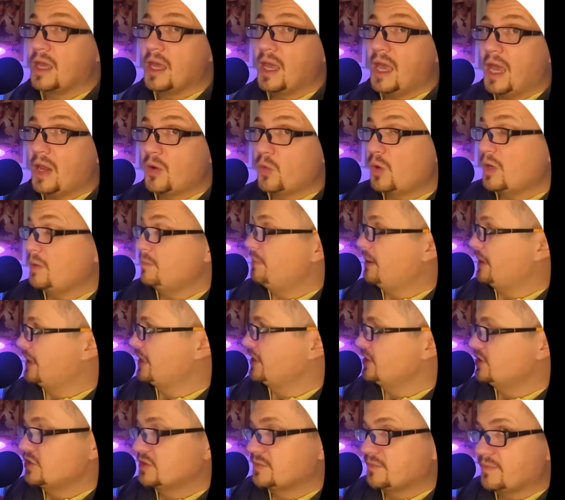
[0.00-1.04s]
And one
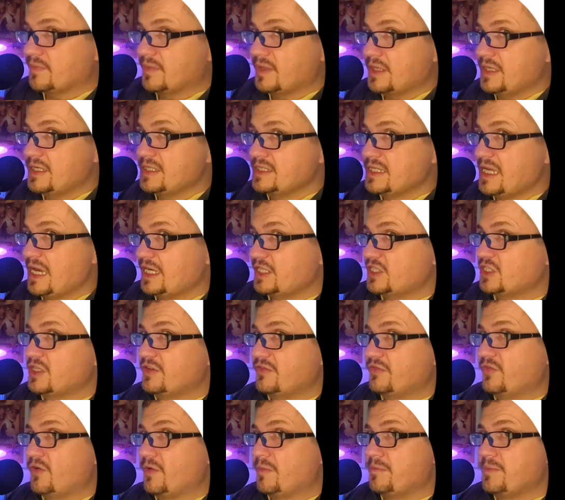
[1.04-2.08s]
package is actually
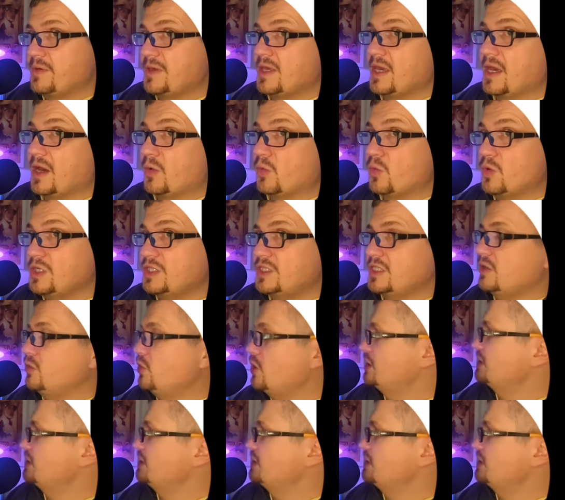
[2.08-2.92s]
from PR, which was